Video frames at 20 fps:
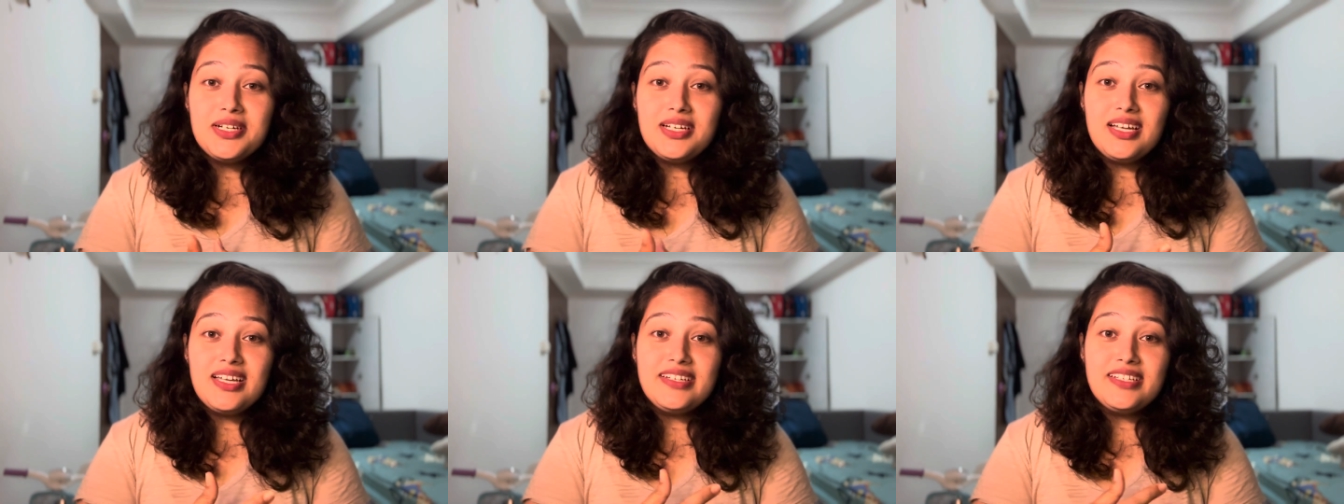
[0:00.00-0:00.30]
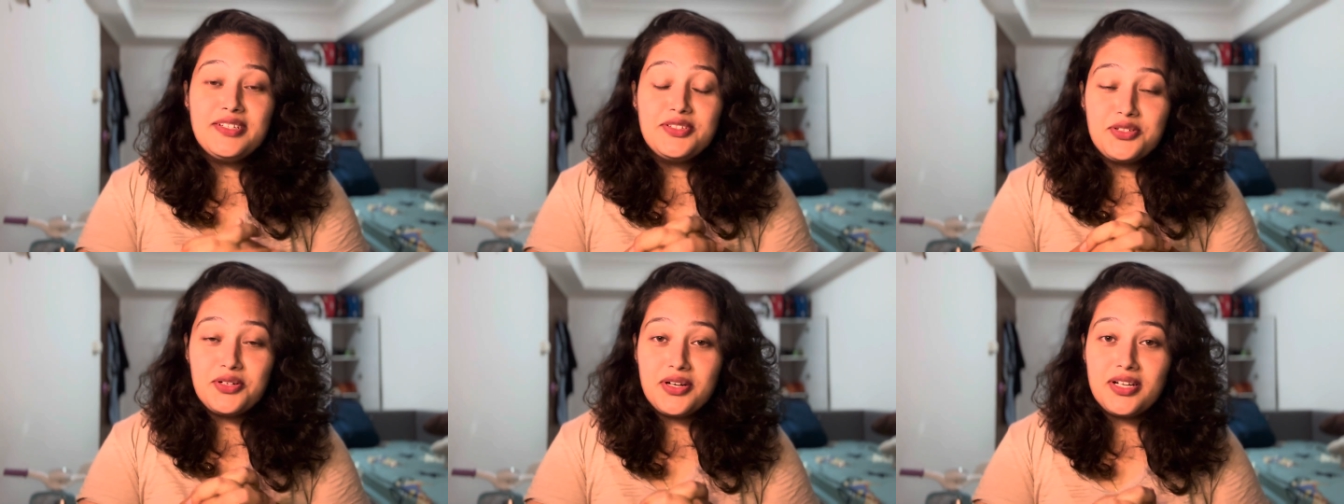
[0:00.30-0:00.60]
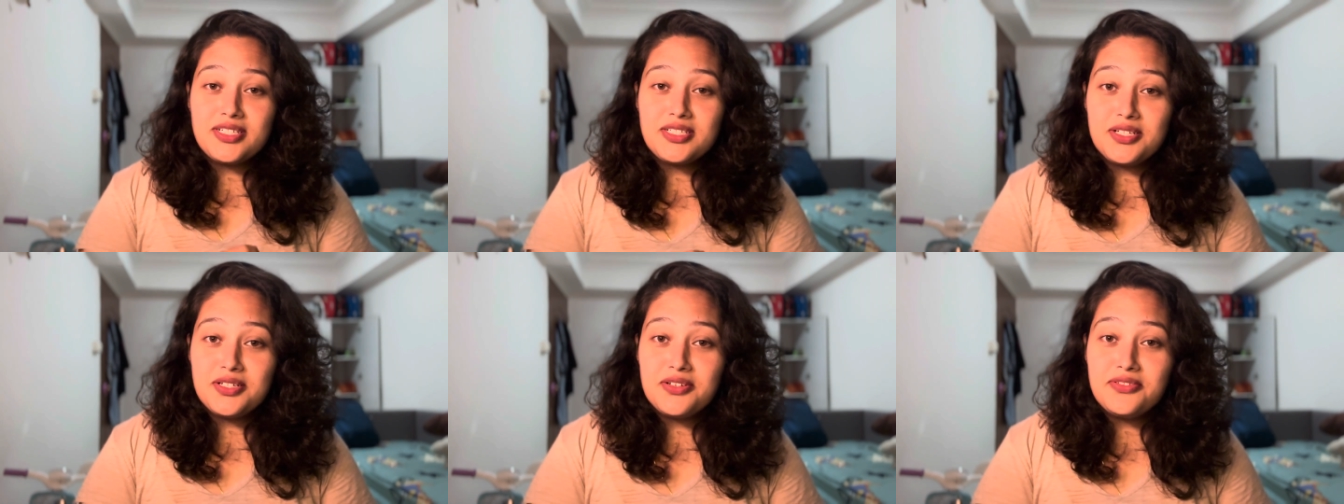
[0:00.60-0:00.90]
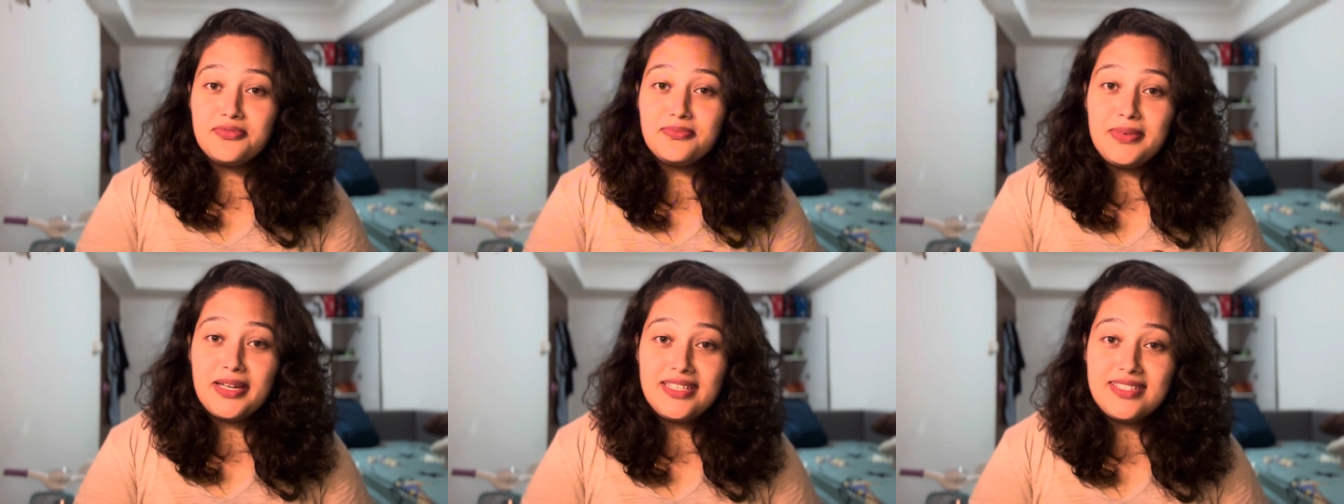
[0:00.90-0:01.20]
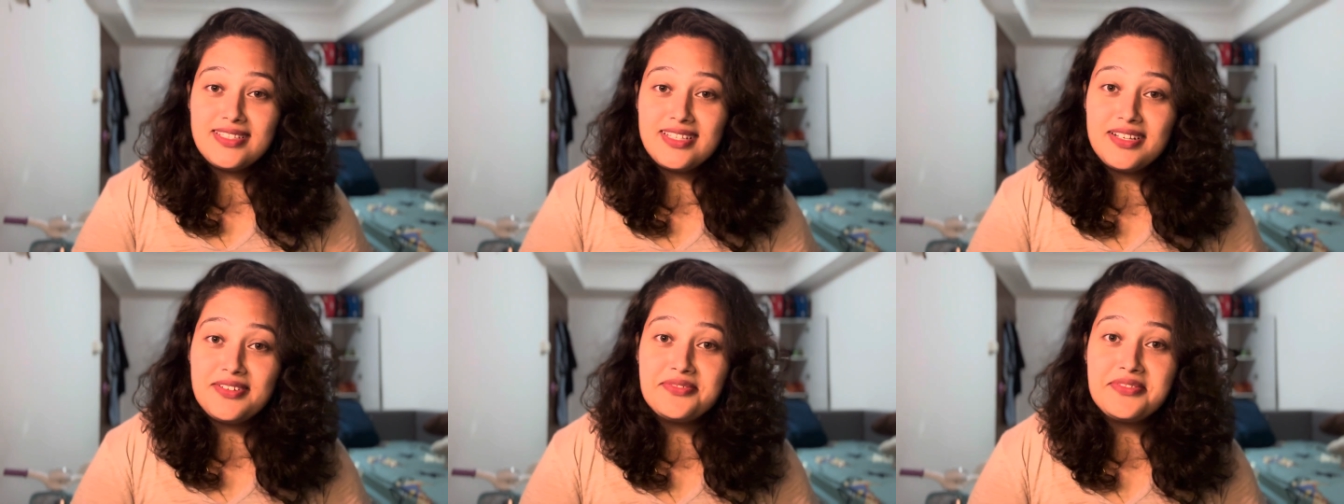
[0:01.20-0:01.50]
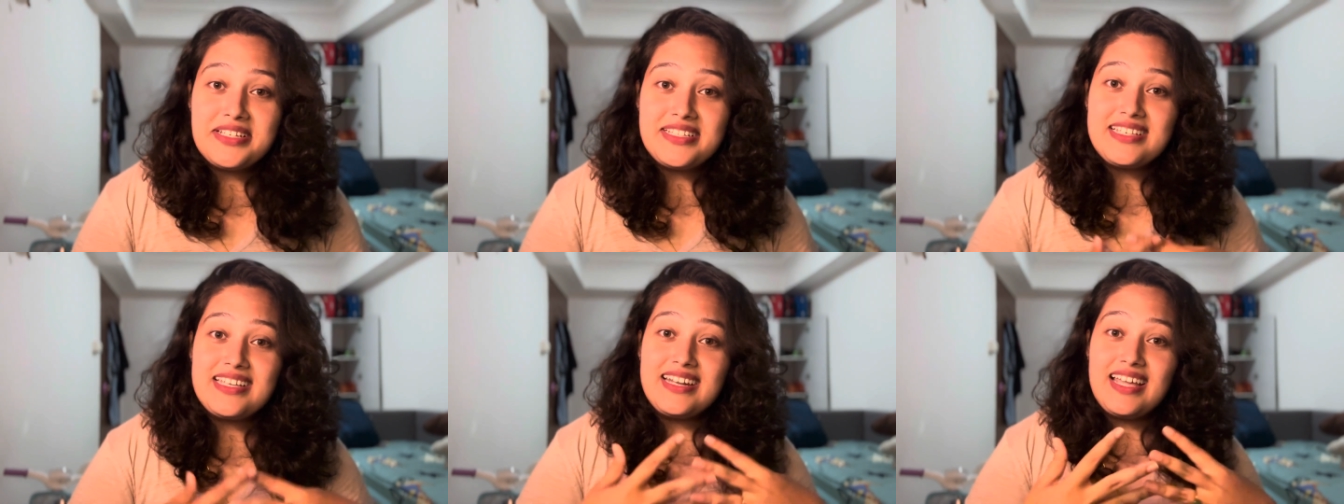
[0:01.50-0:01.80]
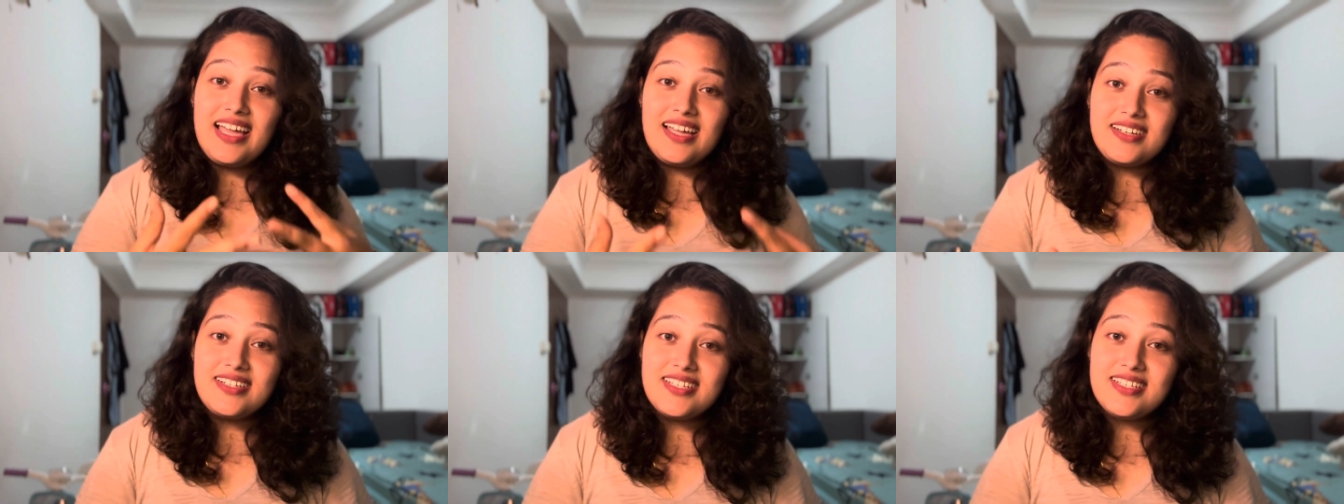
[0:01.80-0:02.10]
an introduction of myself as an
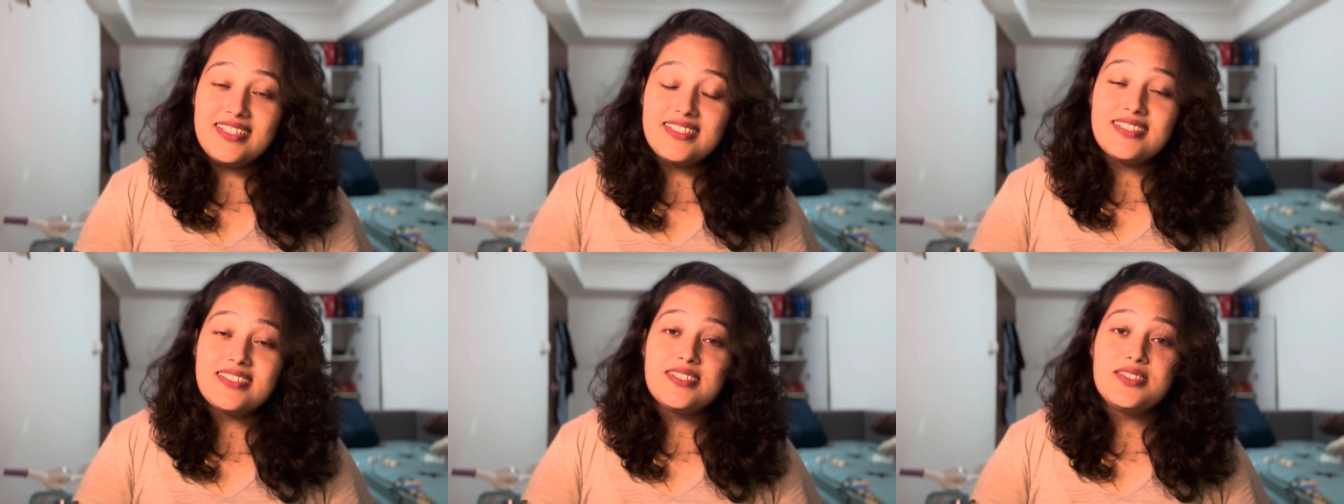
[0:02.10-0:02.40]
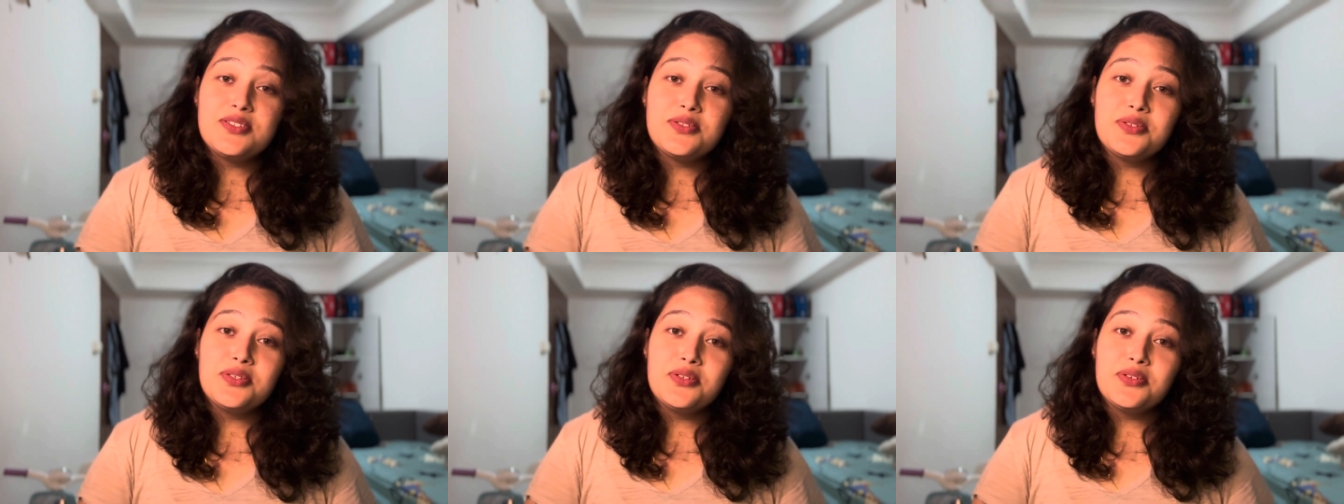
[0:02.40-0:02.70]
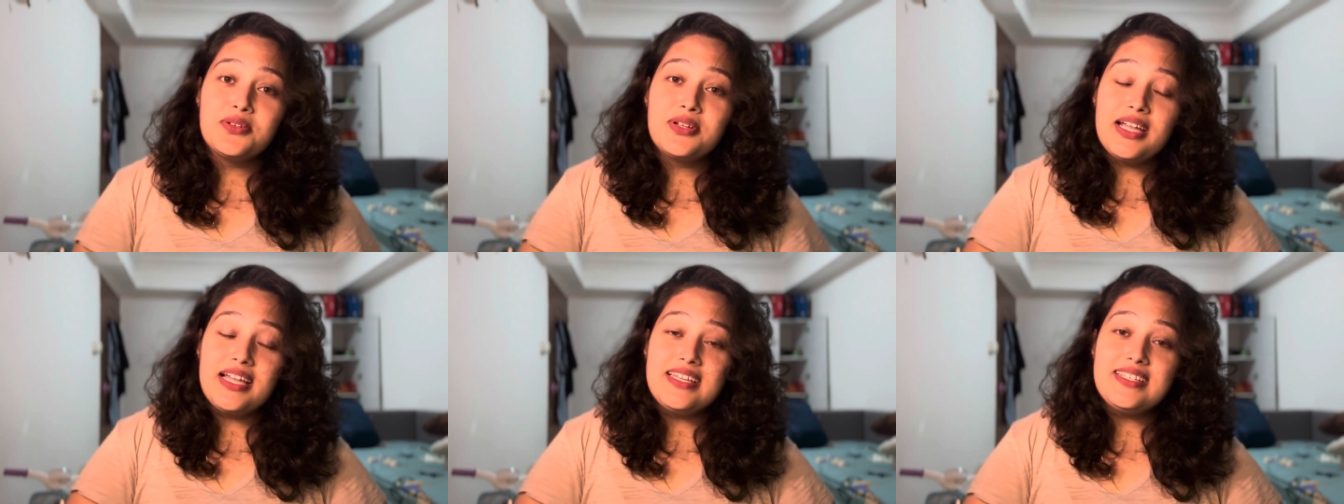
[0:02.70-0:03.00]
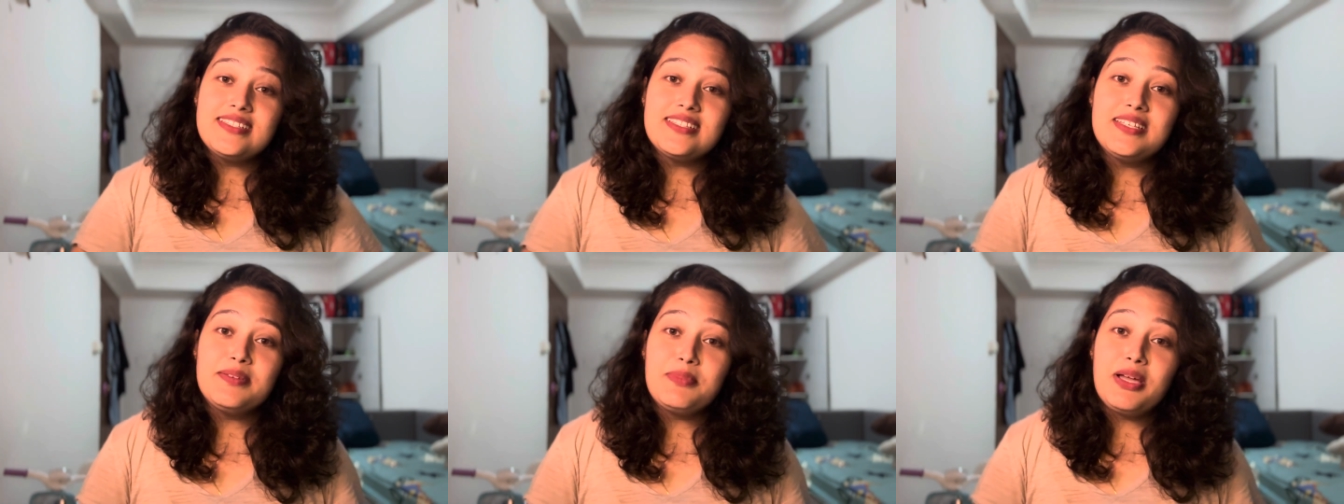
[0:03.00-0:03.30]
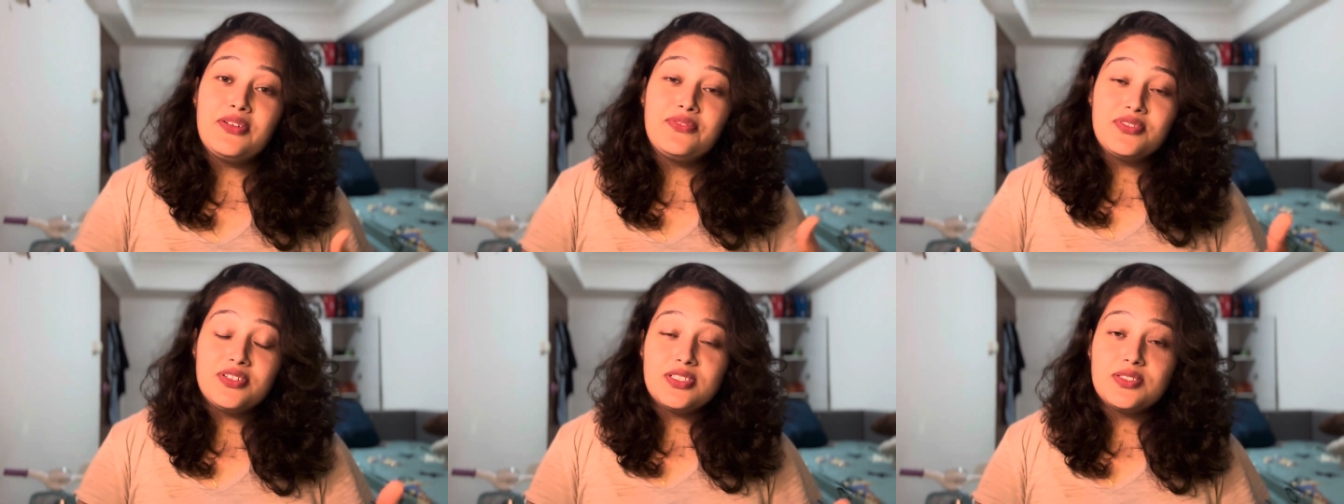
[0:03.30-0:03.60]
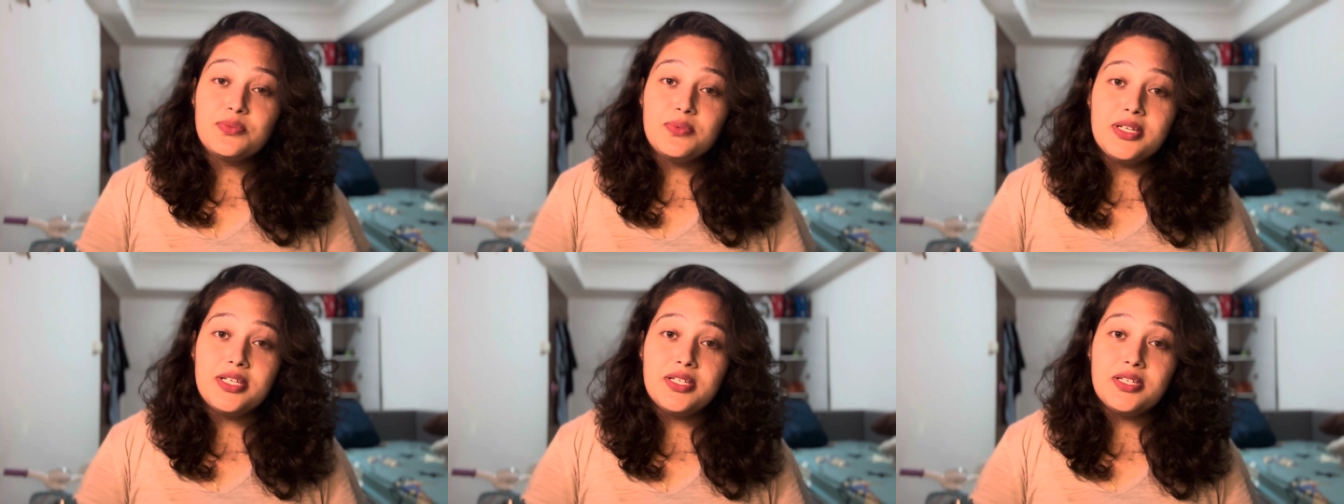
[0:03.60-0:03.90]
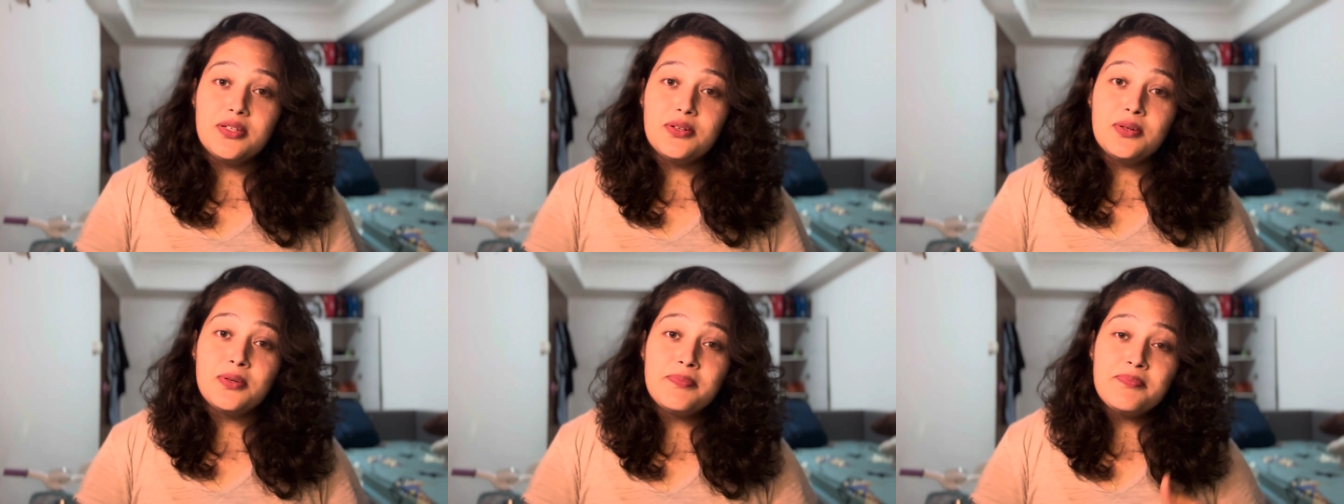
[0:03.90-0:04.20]
artist to you guys in my first
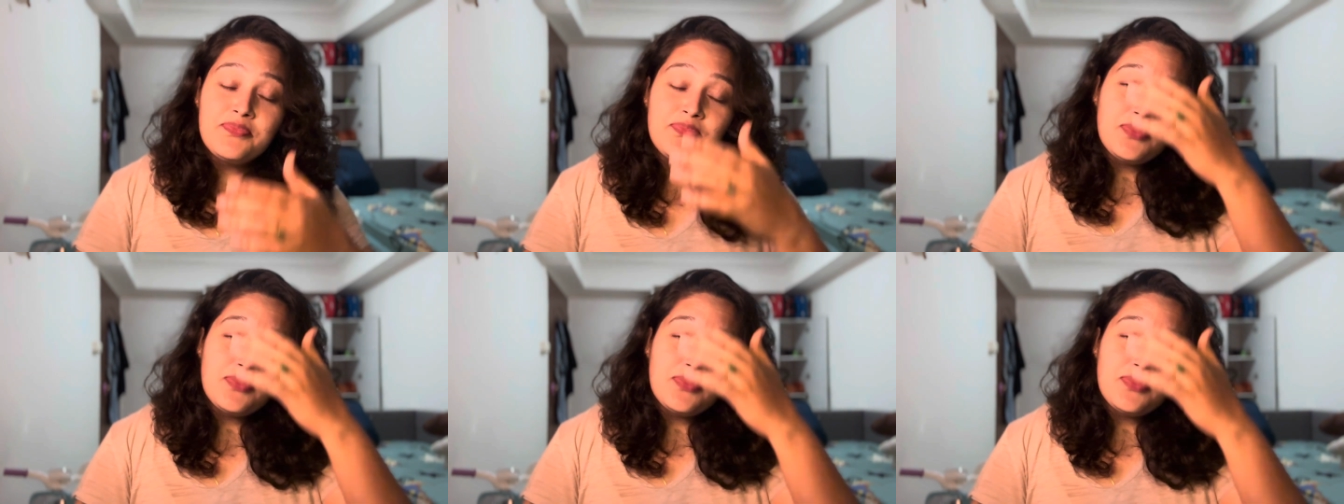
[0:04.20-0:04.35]
video,